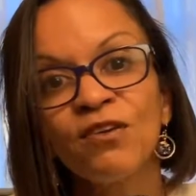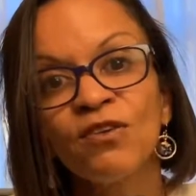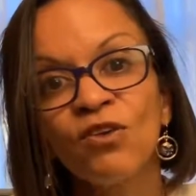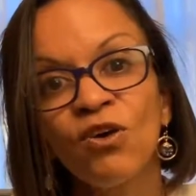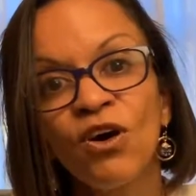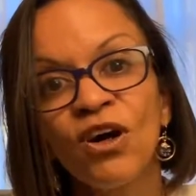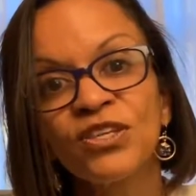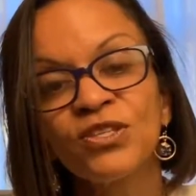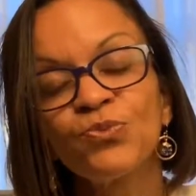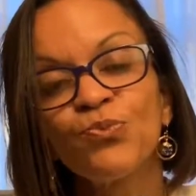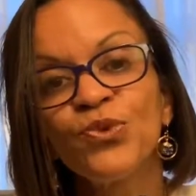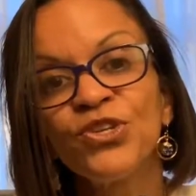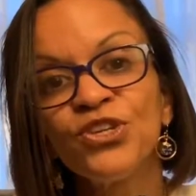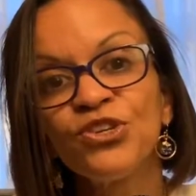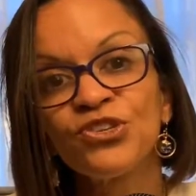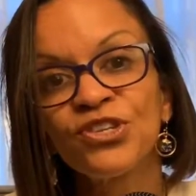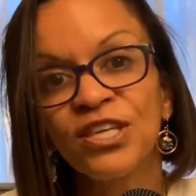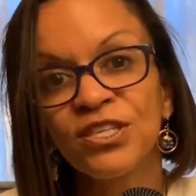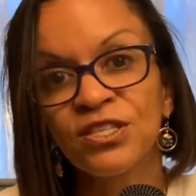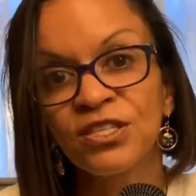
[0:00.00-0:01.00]
loss when
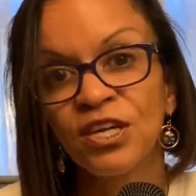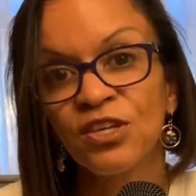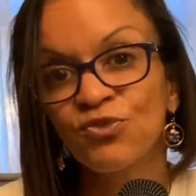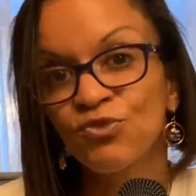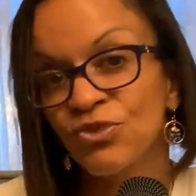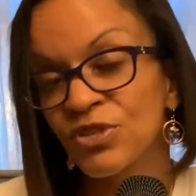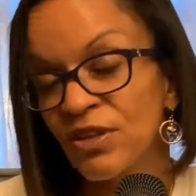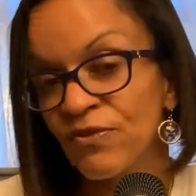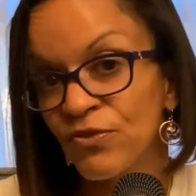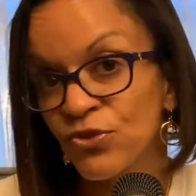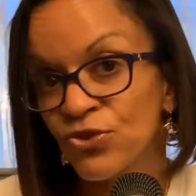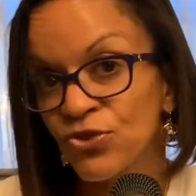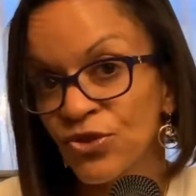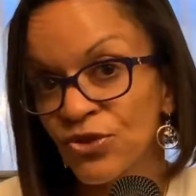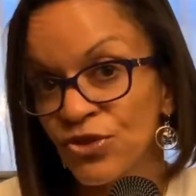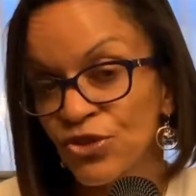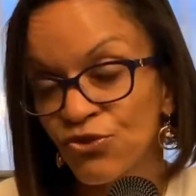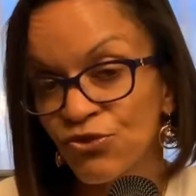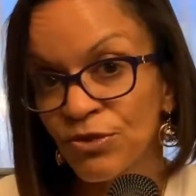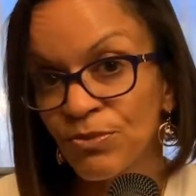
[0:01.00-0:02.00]
your testosterone levels are
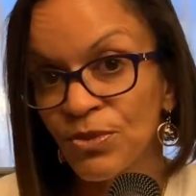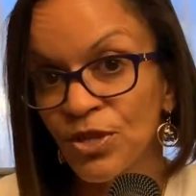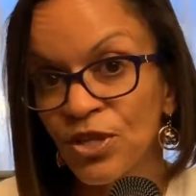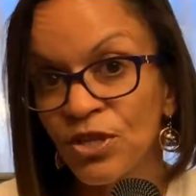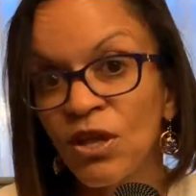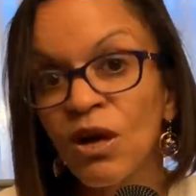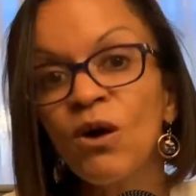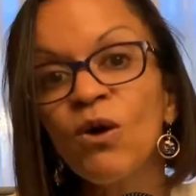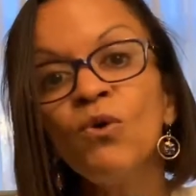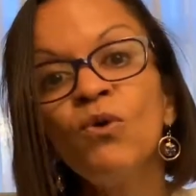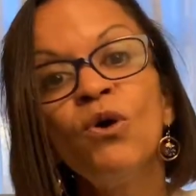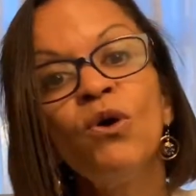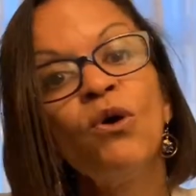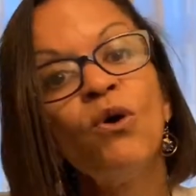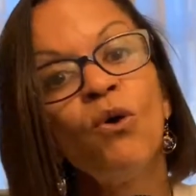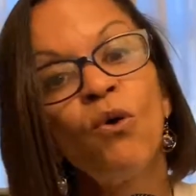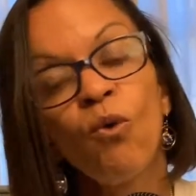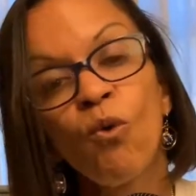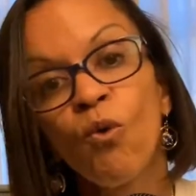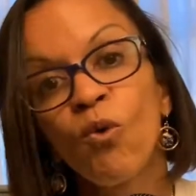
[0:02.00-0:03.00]
extremely low
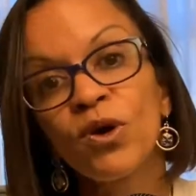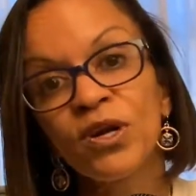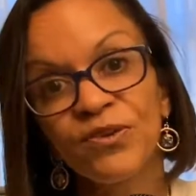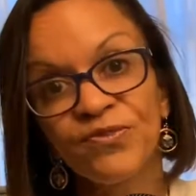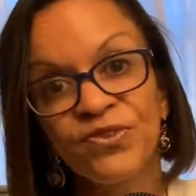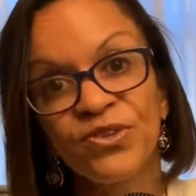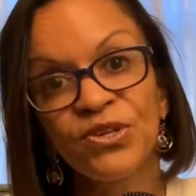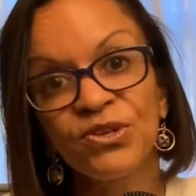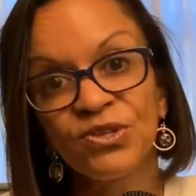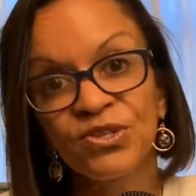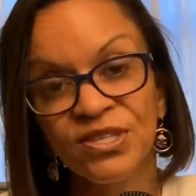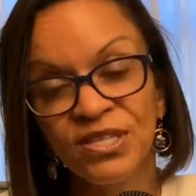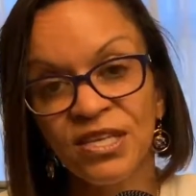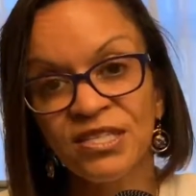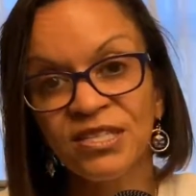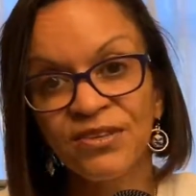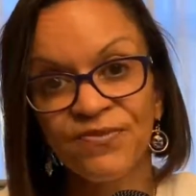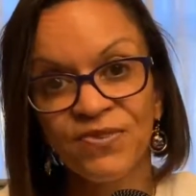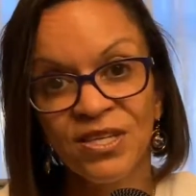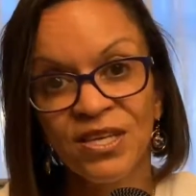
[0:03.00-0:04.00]
or if they're
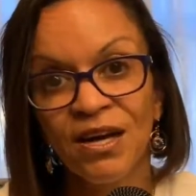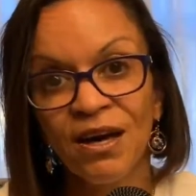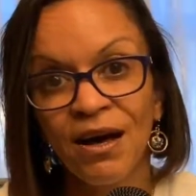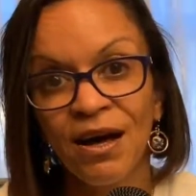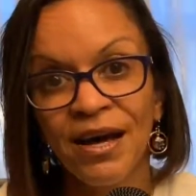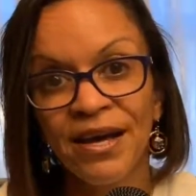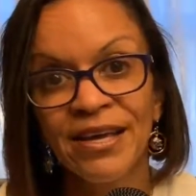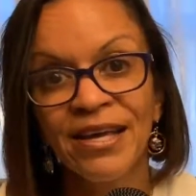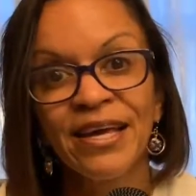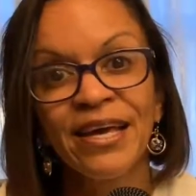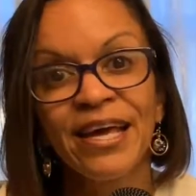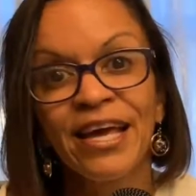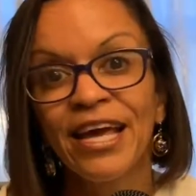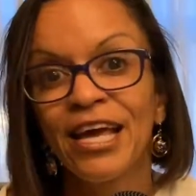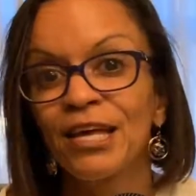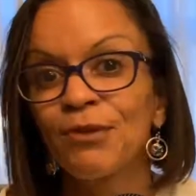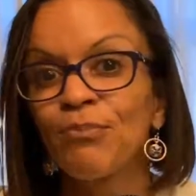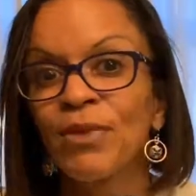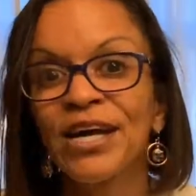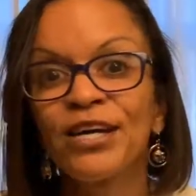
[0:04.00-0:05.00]
excessively high.
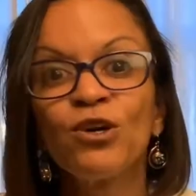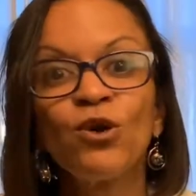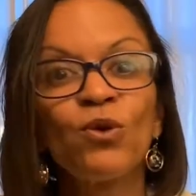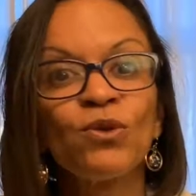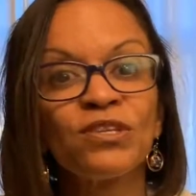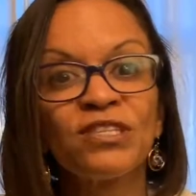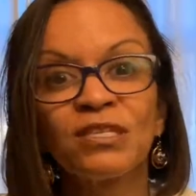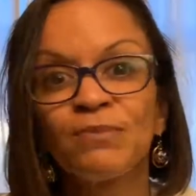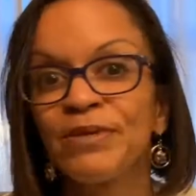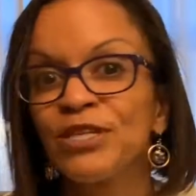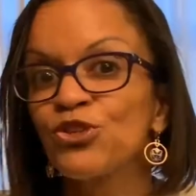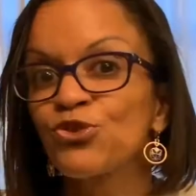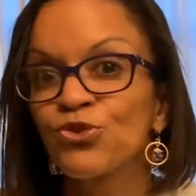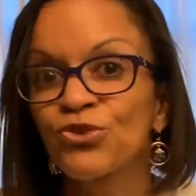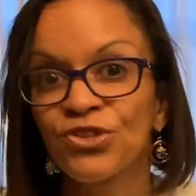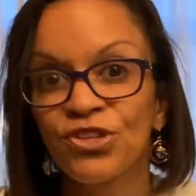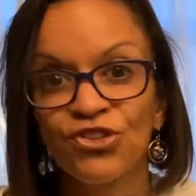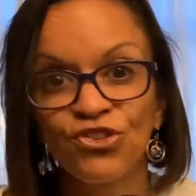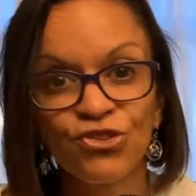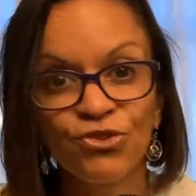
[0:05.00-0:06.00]
And my goal is to make sure
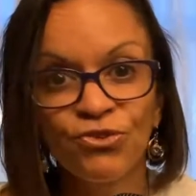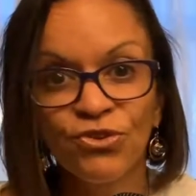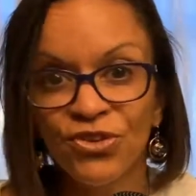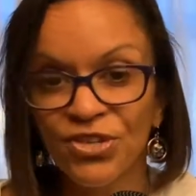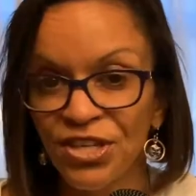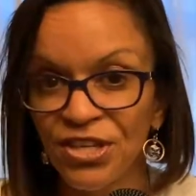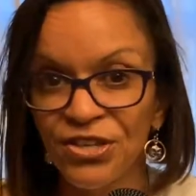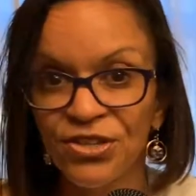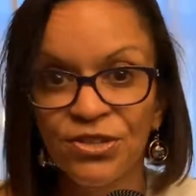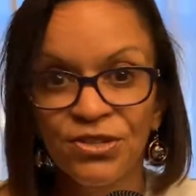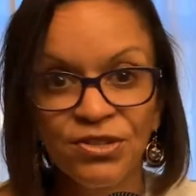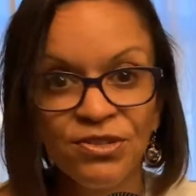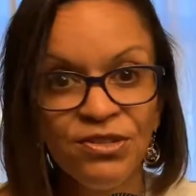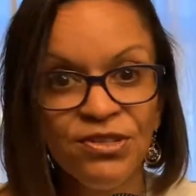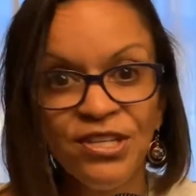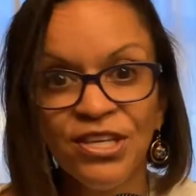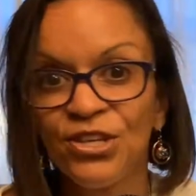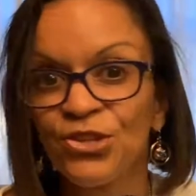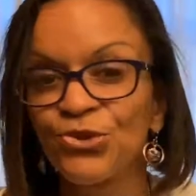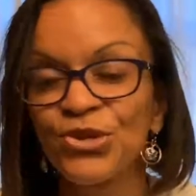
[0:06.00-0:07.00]
that you're on
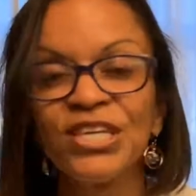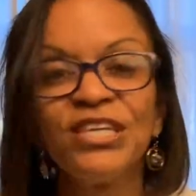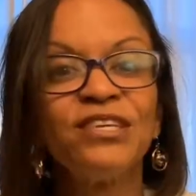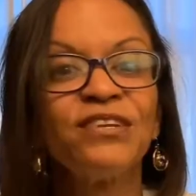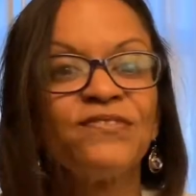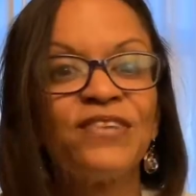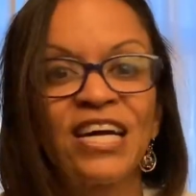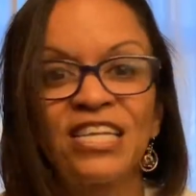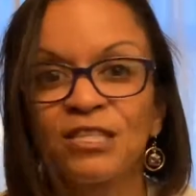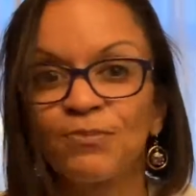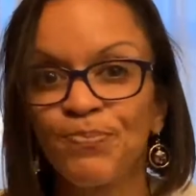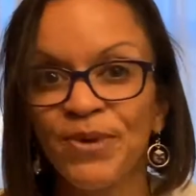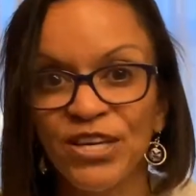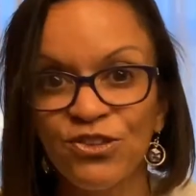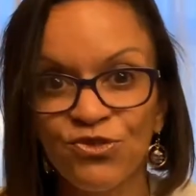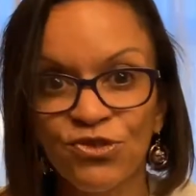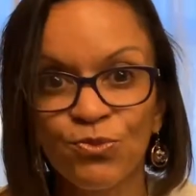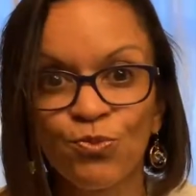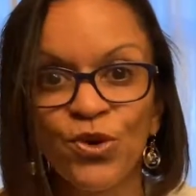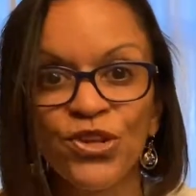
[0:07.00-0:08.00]
either end of that
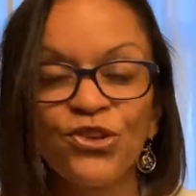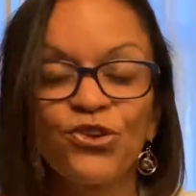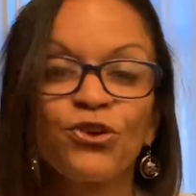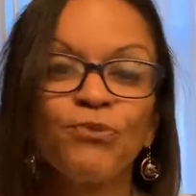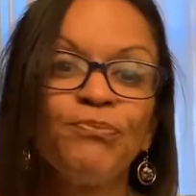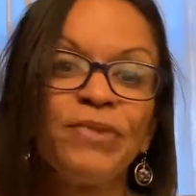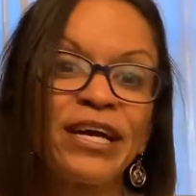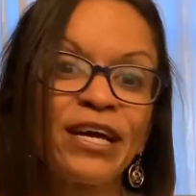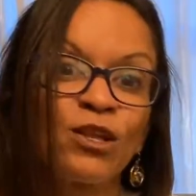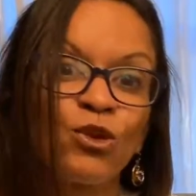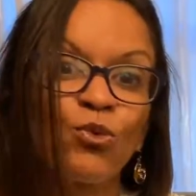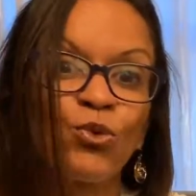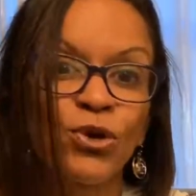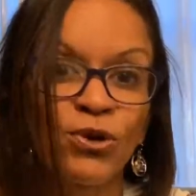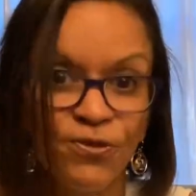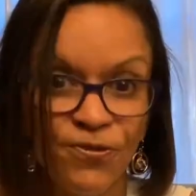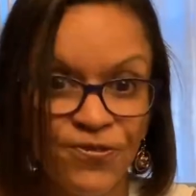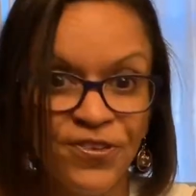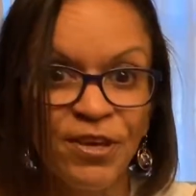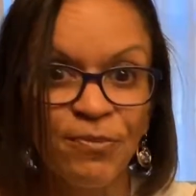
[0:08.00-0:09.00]
spectrum, whether you're a male or
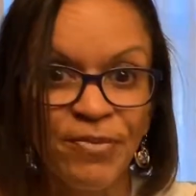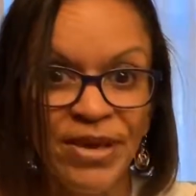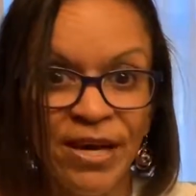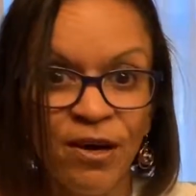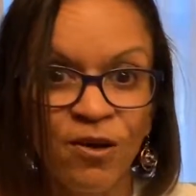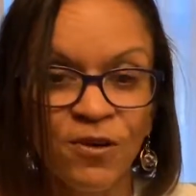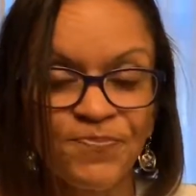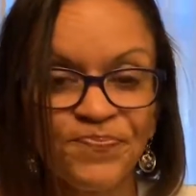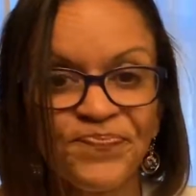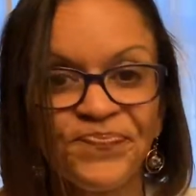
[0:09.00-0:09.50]
a female